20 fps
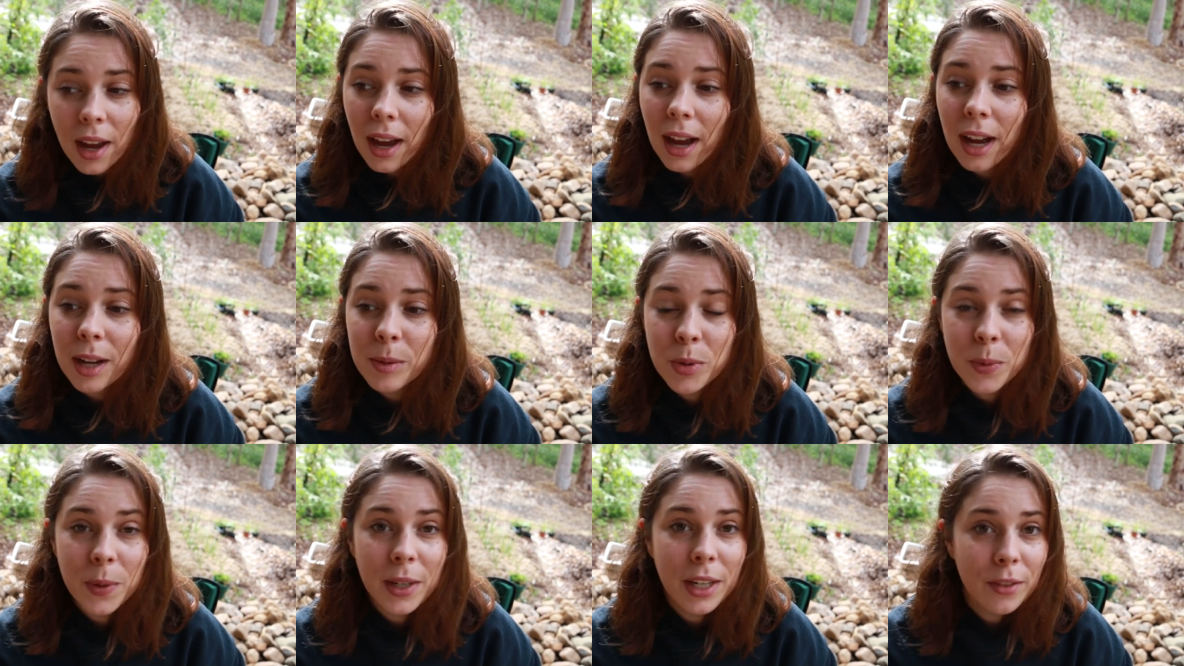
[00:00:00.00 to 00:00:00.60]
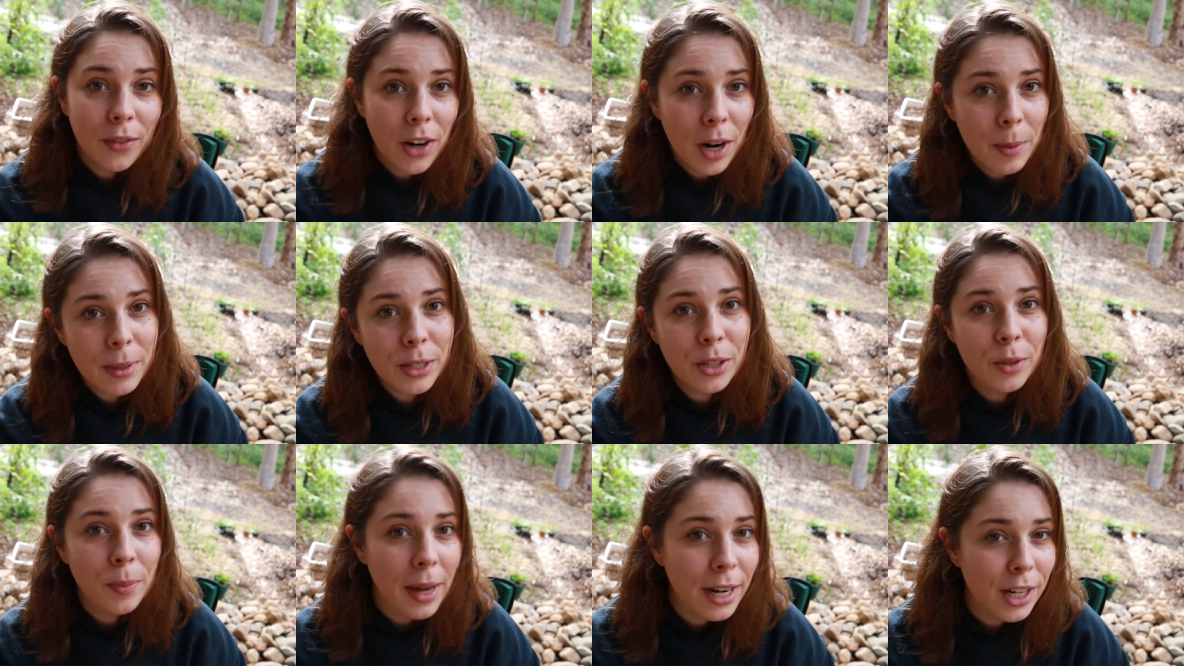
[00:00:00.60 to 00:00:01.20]
um, doing
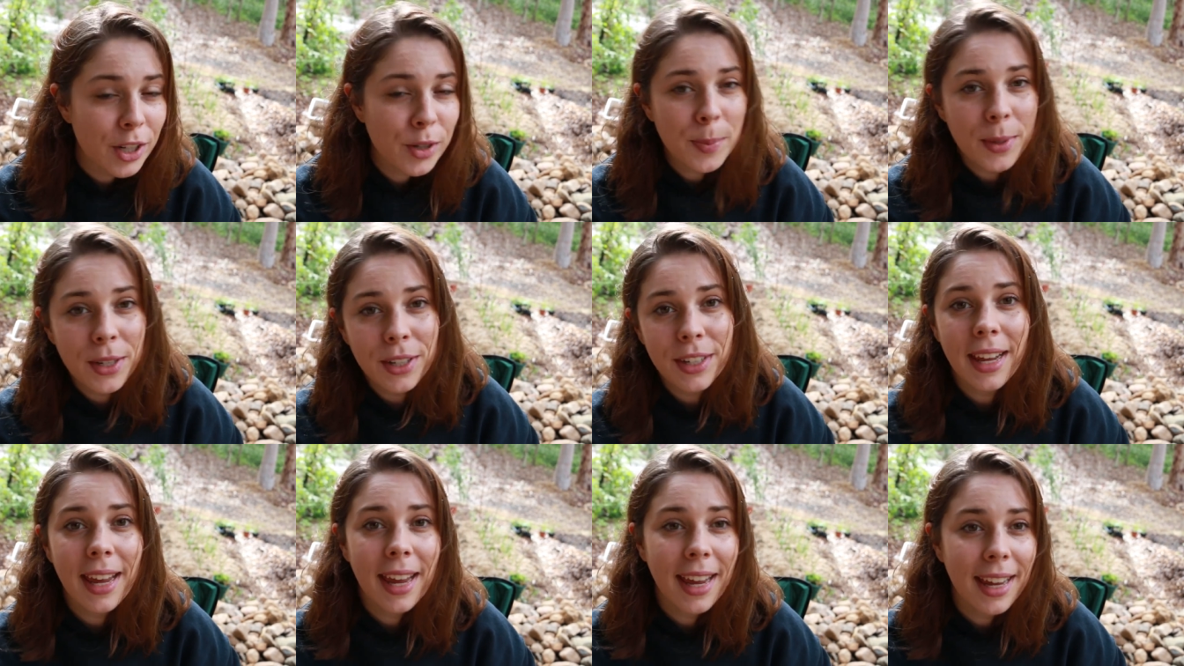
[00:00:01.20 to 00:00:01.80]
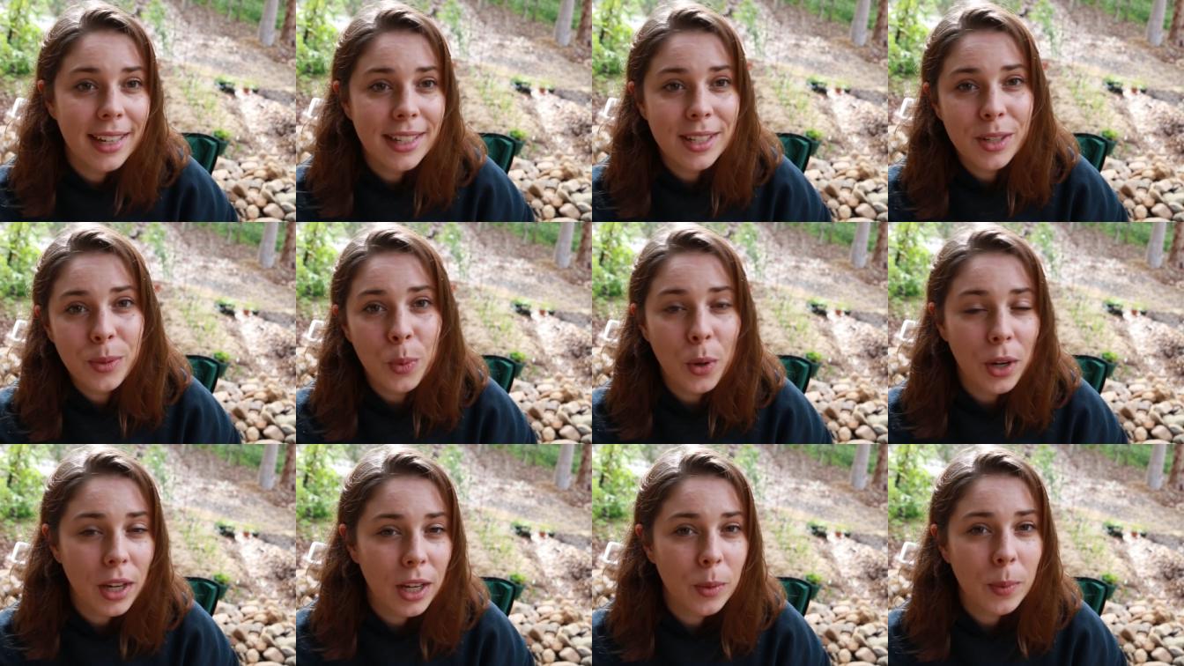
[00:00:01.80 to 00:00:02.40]
environmental management and
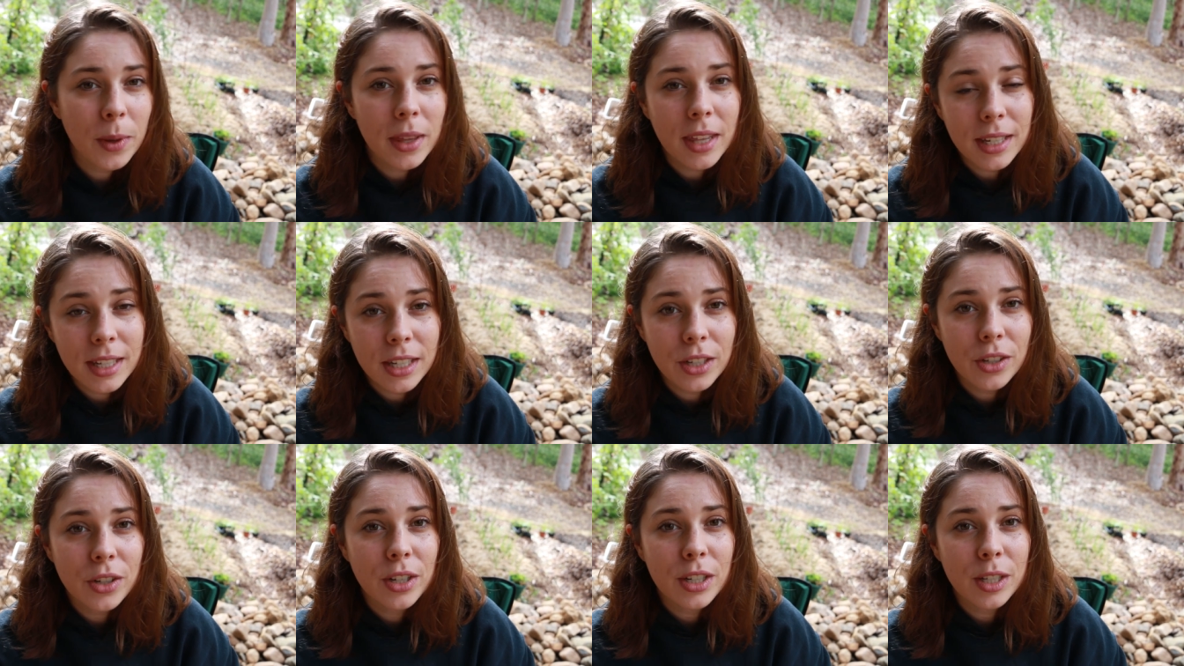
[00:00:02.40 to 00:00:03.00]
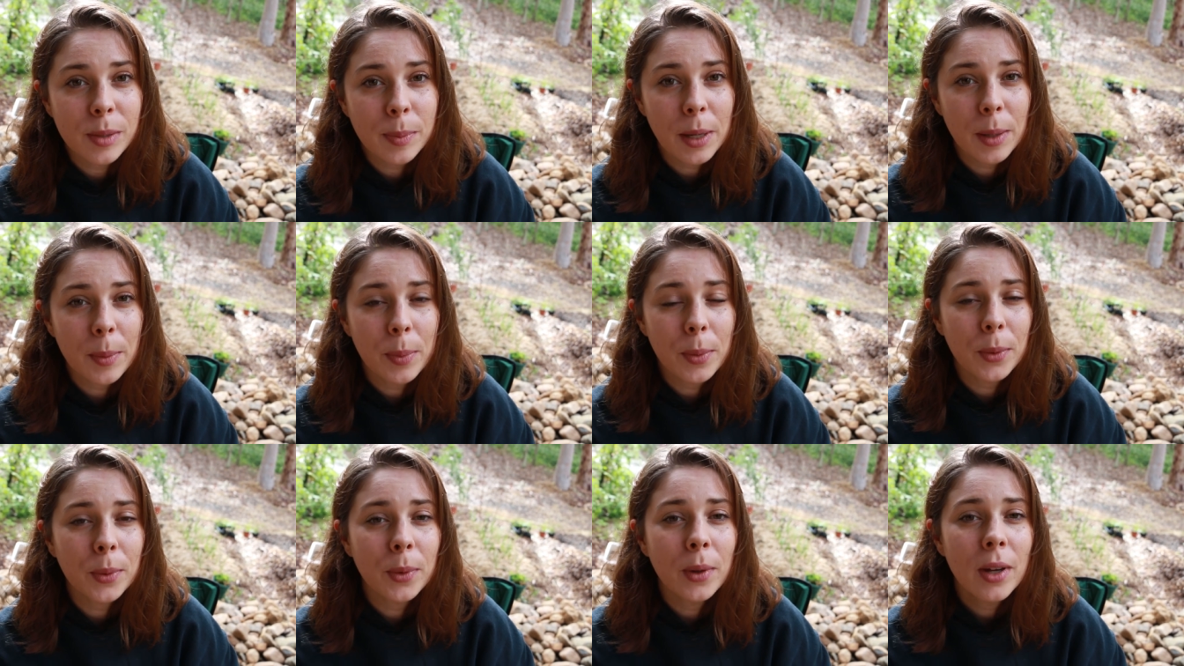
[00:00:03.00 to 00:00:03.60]
working with Indigenous
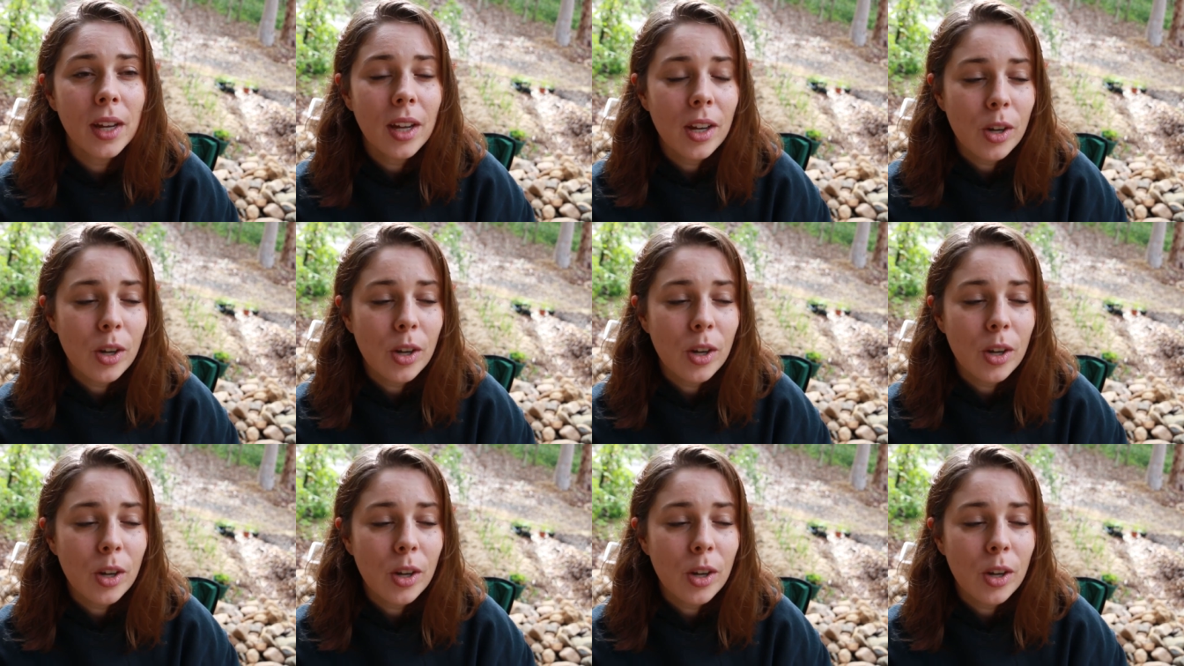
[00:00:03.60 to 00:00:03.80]
people,